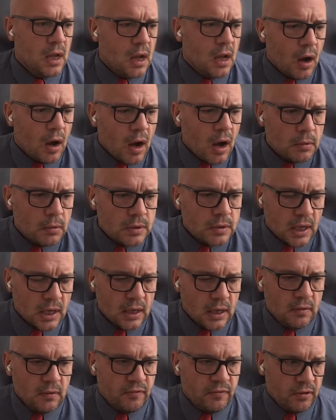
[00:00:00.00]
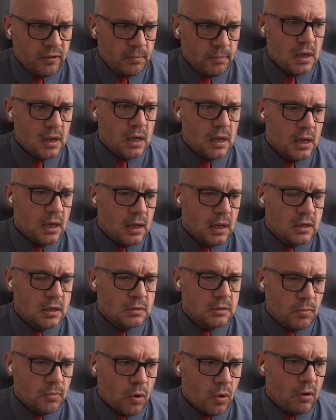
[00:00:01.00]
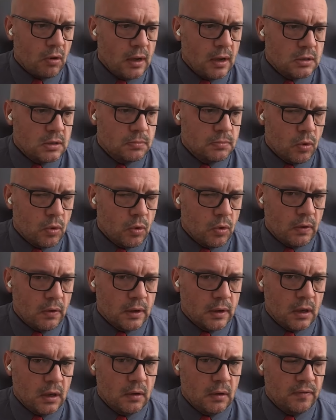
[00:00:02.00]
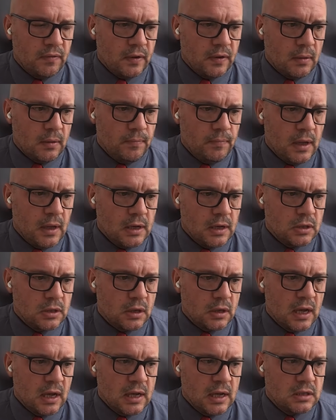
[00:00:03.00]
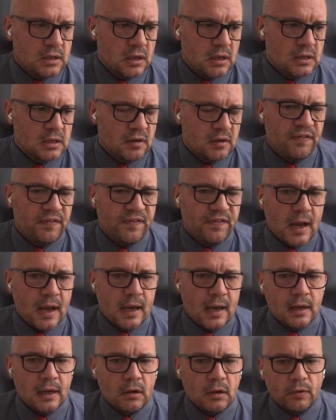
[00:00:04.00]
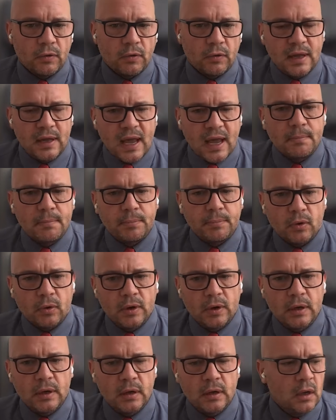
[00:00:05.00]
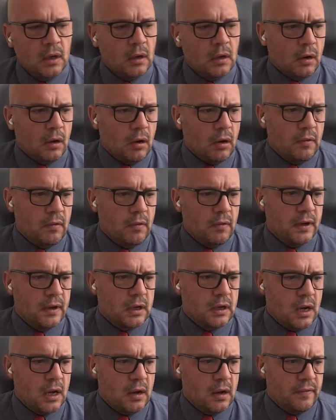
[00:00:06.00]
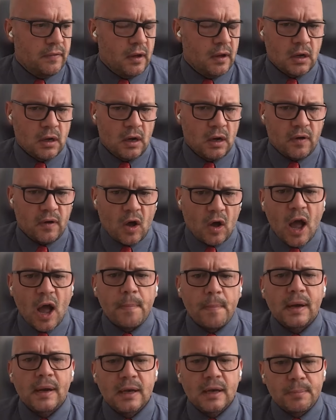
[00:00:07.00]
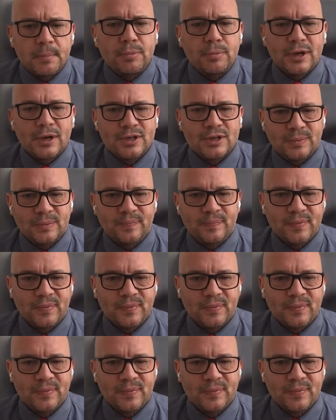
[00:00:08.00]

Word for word: I would say, for me, it's more, it's more a kind of, um, it's, a, it's, it's the failure or the end point of a kind of, a kind of hyper-liberalism,